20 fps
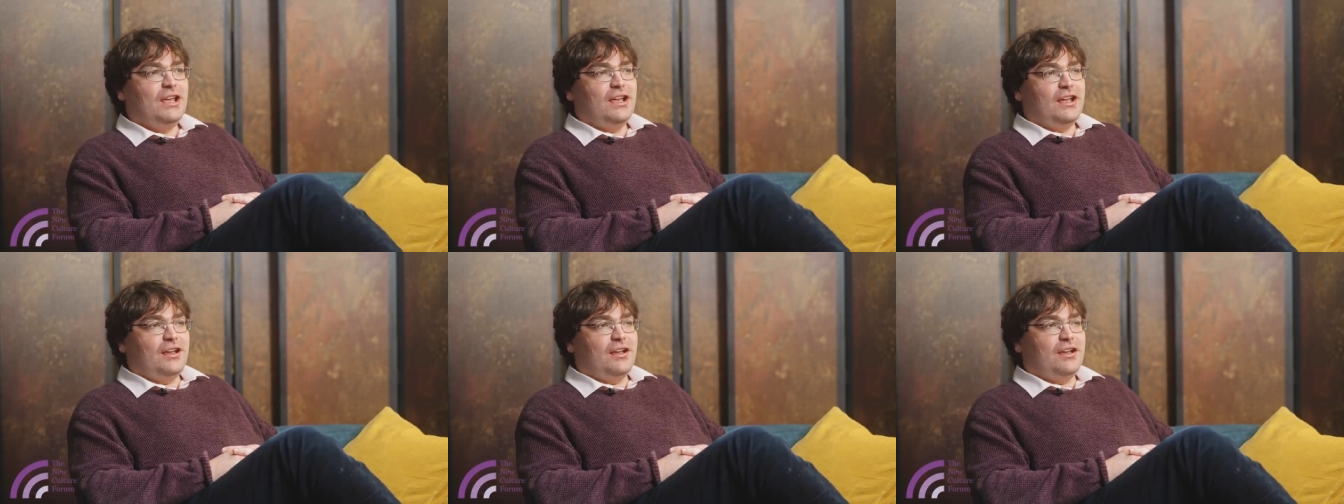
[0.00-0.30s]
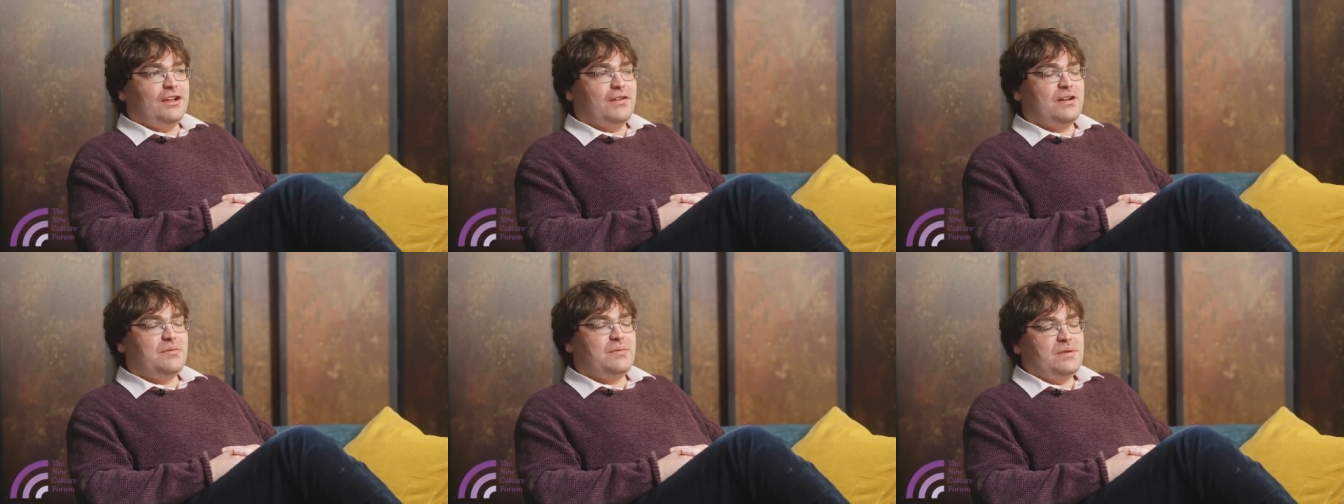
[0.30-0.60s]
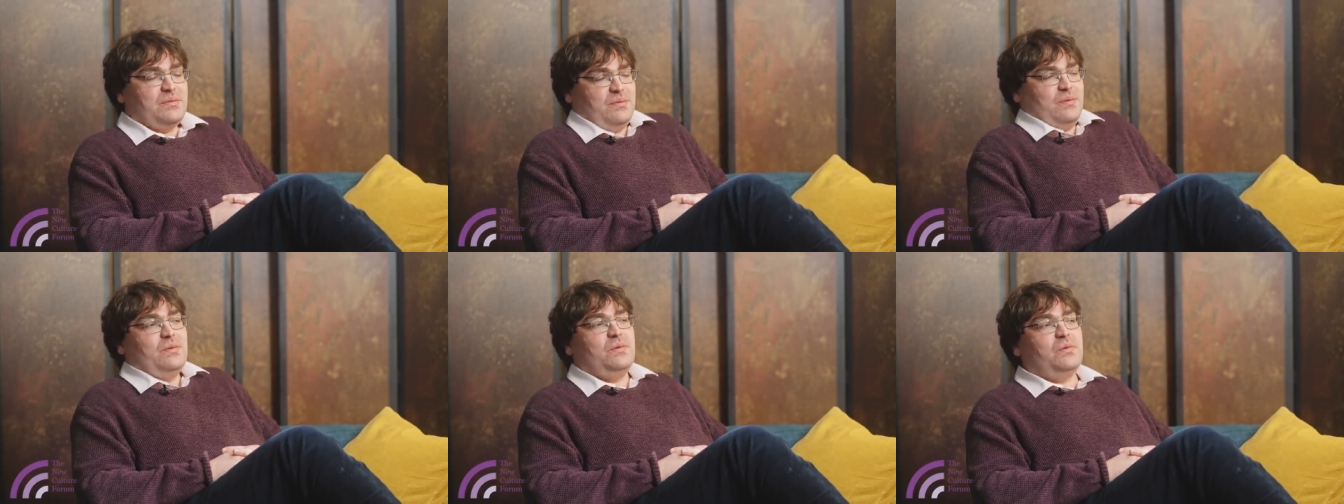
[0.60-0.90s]

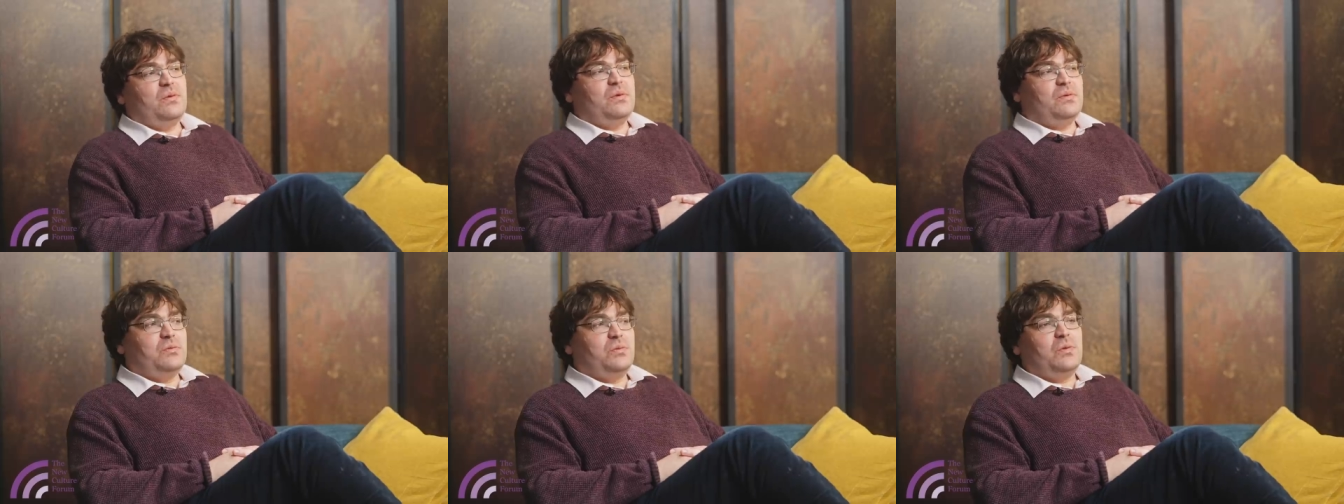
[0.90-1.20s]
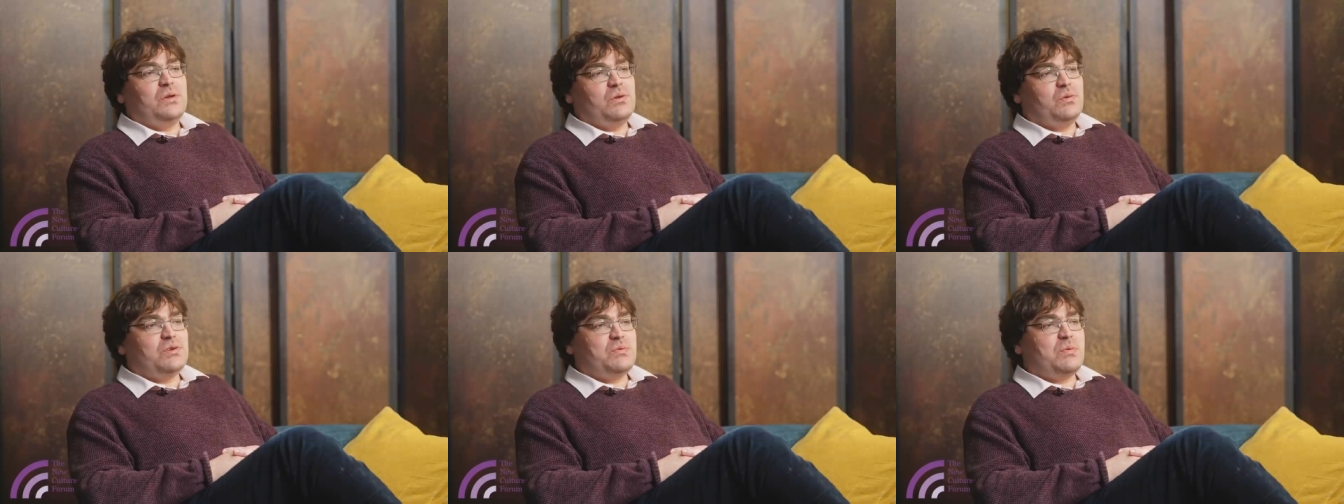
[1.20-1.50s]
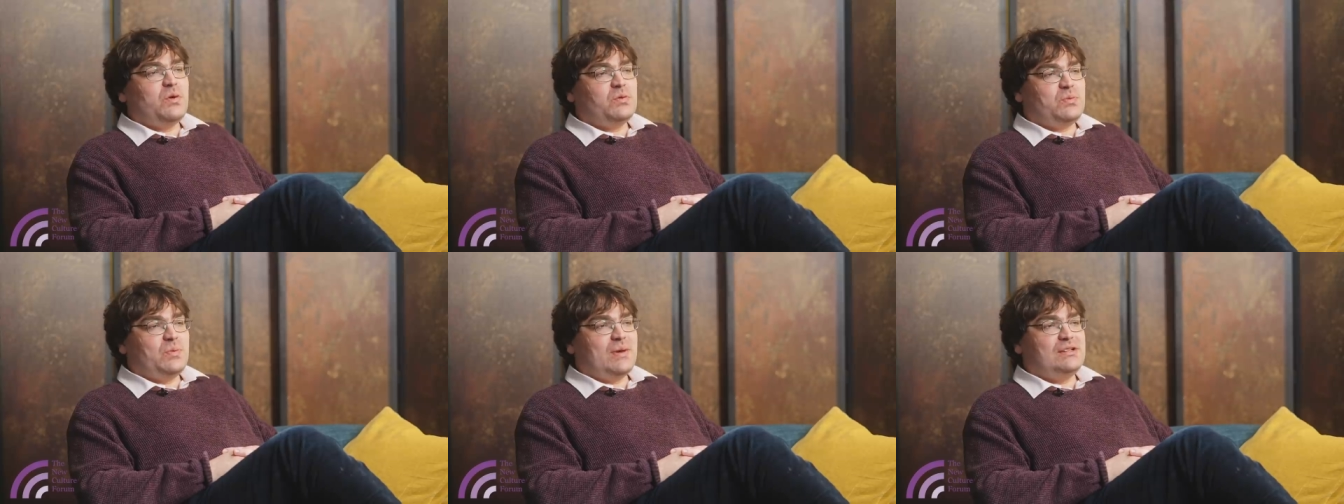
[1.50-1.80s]
incredibly, which
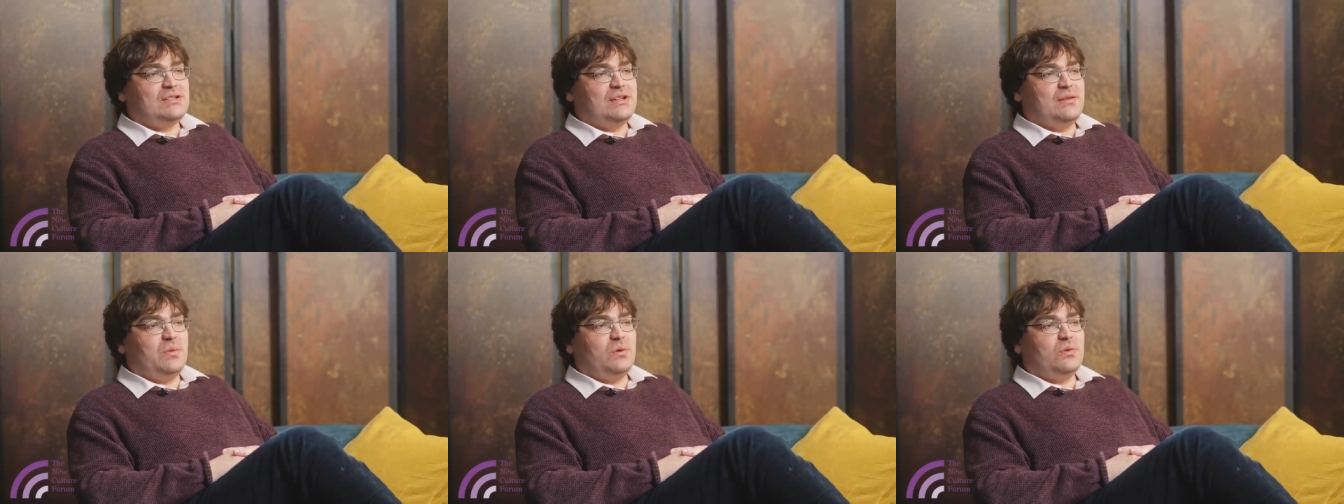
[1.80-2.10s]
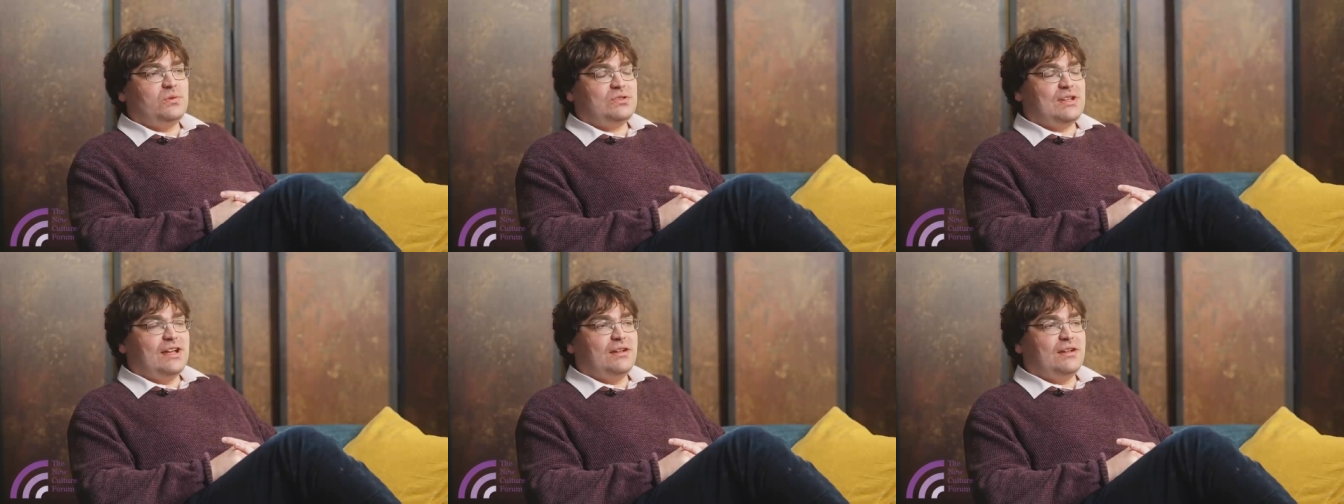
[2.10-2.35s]
basically boils